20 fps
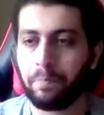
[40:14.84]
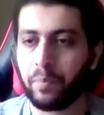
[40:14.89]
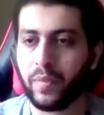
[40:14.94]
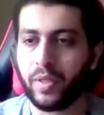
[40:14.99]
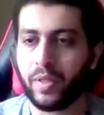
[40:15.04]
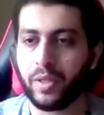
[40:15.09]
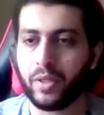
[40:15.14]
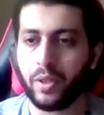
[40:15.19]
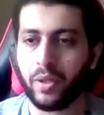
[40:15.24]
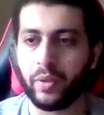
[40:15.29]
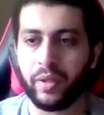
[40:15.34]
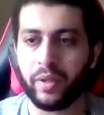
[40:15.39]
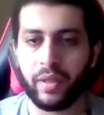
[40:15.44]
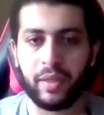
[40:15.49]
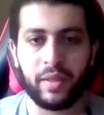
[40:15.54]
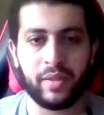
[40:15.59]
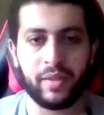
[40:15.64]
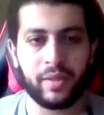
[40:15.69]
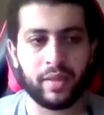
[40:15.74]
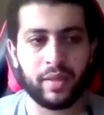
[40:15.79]
So then
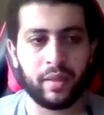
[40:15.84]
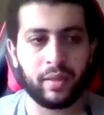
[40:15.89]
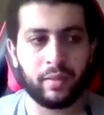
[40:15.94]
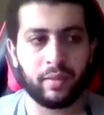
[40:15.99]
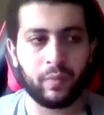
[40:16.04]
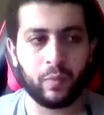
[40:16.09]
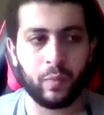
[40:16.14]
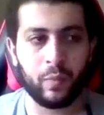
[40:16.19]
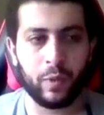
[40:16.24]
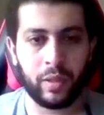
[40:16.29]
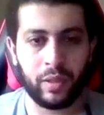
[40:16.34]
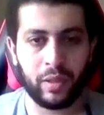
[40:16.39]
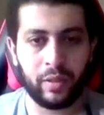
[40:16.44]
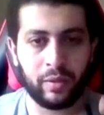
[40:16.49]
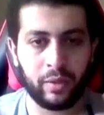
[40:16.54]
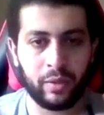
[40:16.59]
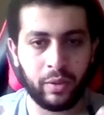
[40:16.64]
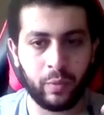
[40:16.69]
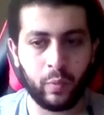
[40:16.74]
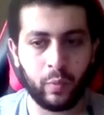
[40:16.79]
he said,
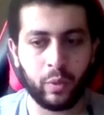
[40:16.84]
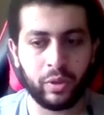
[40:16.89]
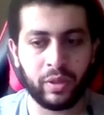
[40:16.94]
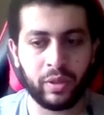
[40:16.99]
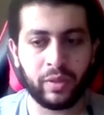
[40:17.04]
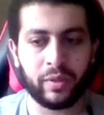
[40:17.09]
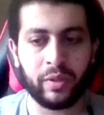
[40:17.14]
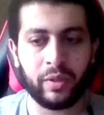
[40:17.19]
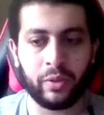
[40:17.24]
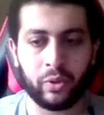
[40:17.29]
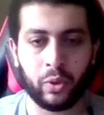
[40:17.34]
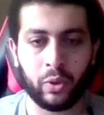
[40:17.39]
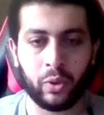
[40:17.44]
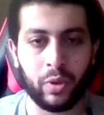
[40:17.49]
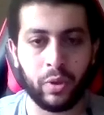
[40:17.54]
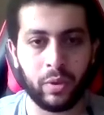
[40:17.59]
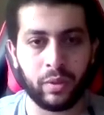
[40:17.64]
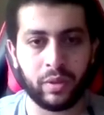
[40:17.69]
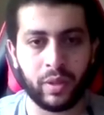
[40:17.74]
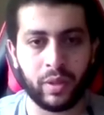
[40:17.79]
wouldn't it
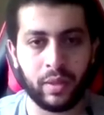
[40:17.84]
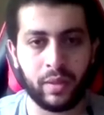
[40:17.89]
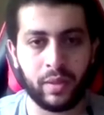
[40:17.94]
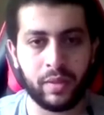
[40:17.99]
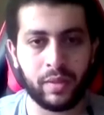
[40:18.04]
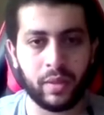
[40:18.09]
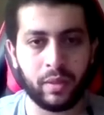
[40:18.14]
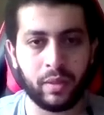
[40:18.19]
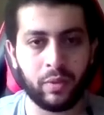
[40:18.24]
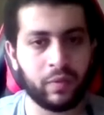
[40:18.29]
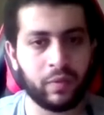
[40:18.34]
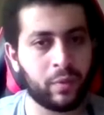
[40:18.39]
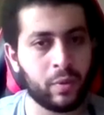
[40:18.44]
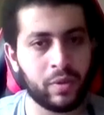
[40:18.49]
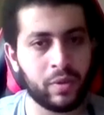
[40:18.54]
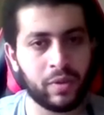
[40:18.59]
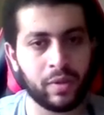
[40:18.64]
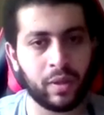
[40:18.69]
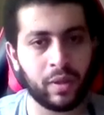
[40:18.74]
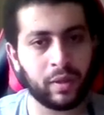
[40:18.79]
hurt? And he said, "Of
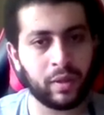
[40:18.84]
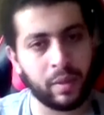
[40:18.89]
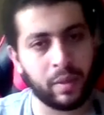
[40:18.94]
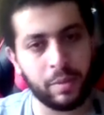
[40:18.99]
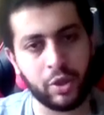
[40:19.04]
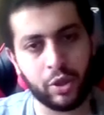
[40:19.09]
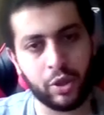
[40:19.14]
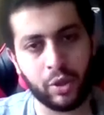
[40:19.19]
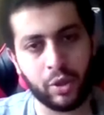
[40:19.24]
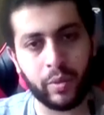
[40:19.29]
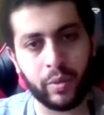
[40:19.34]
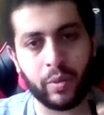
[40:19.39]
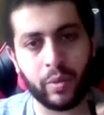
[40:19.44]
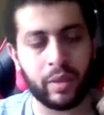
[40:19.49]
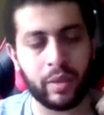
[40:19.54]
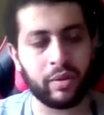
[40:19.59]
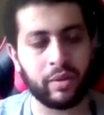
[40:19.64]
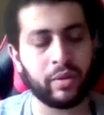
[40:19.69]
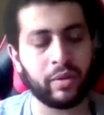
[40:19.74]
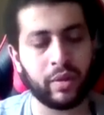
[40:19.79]
course not. Let me show you."
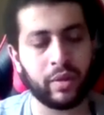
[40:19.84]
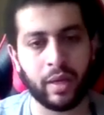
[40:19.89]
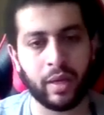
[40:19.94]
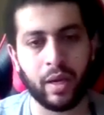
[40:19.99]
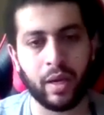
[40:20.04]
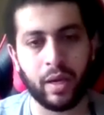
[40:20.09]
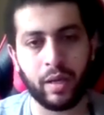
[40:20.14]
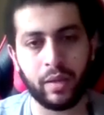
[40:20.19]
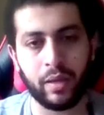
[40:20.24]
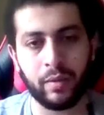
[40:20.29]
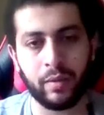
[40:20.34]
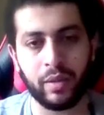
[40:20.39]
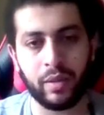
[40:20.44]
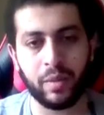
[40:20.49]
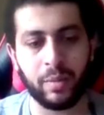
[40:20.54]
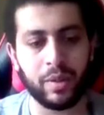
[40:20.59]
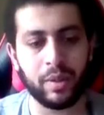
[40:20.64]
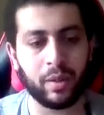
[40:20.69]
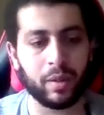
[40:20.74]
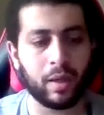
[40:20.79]
And then the guy, the
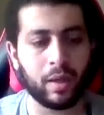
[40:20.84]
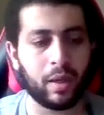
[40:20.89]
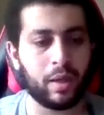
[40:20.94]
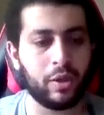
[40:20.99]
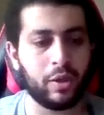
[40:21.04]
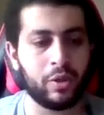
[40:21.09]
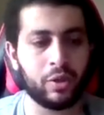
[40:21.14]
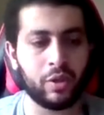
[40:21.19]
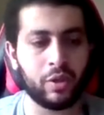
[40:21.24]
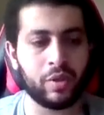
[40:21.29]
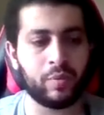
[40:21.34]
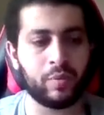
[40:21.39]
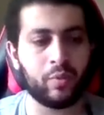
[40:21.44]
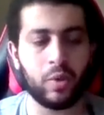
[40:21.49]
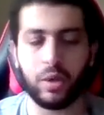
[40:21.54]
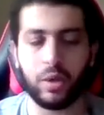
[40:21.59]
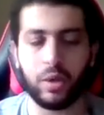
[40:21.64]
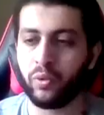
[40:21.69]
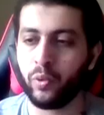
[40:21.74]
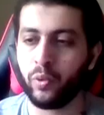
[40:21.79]
Libyan guy, he just
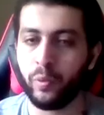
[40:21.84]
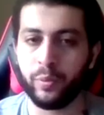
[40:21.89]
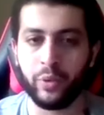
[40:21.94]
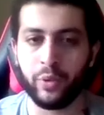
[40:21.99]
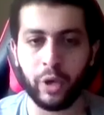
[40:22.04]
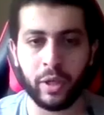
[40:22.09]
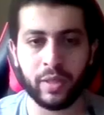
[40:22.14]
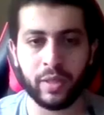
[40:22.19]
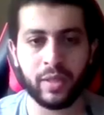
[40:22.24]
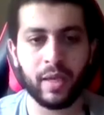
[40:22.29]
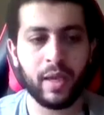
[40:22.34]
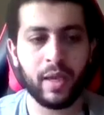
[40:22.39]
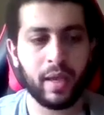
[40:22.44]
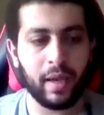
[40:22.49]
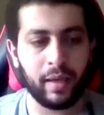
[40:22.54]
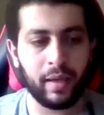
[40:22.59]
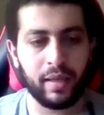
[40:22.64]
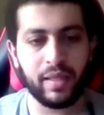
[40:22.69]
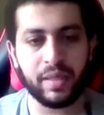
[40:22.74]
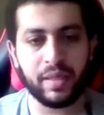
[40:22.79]
brought two bricks
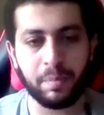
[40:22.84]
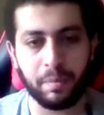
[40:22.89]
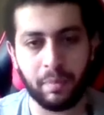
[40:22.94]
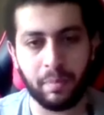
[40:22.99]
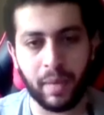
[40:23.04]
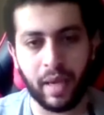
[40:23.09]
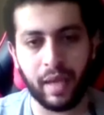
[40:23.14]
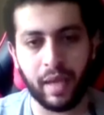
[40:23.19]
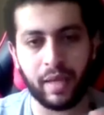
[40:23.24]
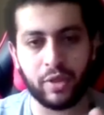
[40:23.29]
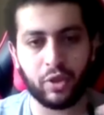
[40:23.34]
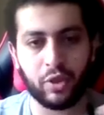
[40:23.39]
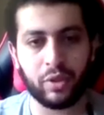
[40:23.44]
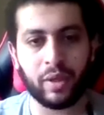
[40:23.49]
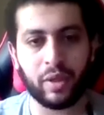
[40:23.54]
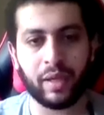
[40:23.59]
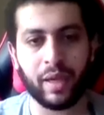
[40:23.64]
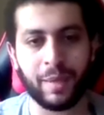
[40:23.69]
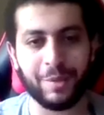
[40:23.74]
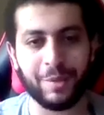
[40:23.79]
and he smashed the
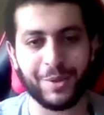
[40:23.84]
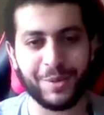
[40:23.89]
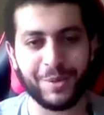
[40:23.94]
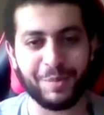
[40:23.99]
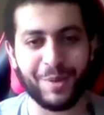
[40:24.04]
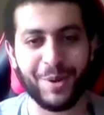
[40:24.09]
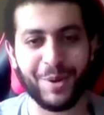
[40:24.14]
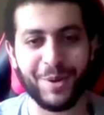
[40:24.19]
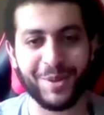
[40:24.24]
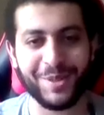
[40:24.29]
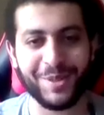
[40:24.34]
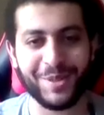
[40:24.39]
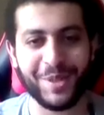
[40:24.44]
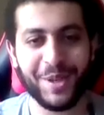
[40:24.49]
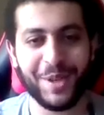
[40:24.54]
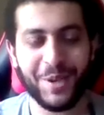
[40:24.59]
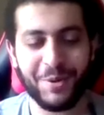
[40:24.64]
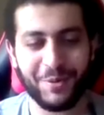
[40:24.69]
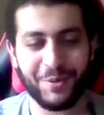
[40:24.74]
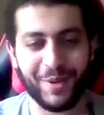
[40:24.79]
camel's balls
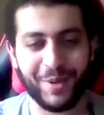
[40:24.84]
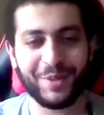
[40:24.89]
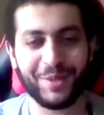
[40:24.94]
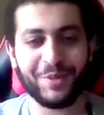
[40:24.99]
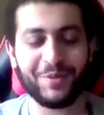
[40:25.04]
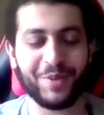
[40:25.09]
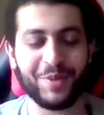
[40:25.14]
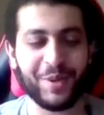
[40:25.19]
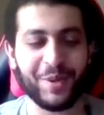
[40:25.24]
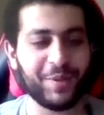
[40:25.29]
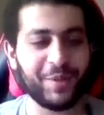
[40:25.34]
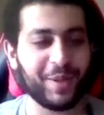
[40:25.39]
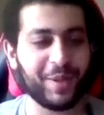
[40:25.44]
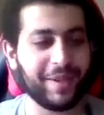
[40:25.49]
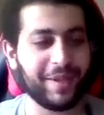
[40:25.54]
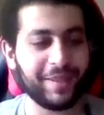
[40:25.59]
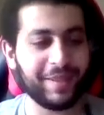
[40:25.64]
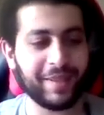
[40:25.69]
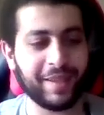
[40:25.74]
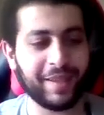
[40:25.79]
right in front of the
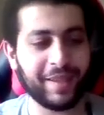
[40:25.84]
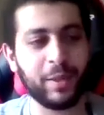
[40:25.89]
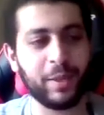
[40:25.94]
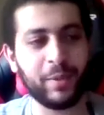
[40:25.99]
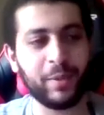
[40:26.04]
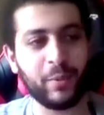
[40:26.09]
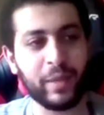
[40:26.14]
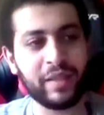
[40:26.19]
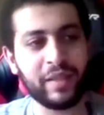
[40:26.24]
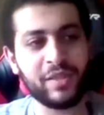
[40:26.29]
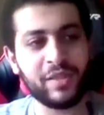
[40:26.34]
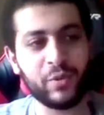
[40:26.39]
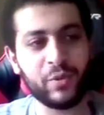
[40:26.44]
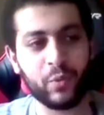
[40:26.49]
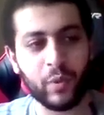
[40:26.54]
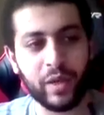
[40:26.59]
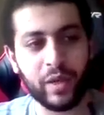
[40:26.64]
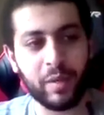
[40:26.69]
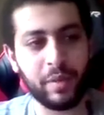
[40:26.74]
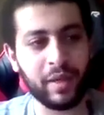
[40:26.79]
guy. The camel went
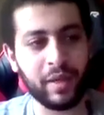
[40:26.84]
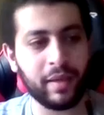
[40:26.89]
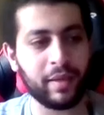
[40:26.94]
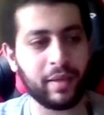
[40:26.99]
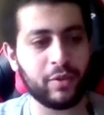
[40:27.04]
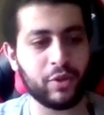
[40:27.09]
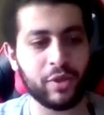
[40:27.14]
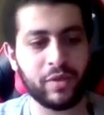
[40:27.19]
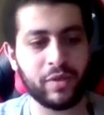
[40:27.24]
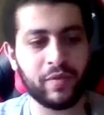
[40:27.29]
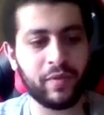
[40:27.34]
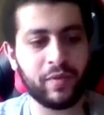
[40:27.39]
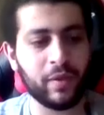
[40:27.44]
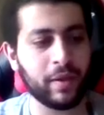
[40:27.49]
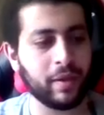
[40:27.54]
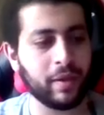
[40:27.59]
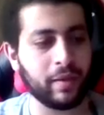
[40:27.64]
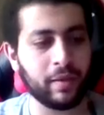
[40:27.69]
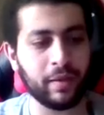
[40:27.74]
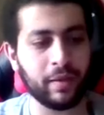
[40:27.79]
screaming and just
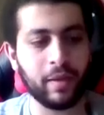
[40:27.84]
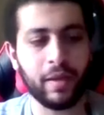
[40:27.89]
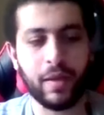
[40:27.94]
fucking,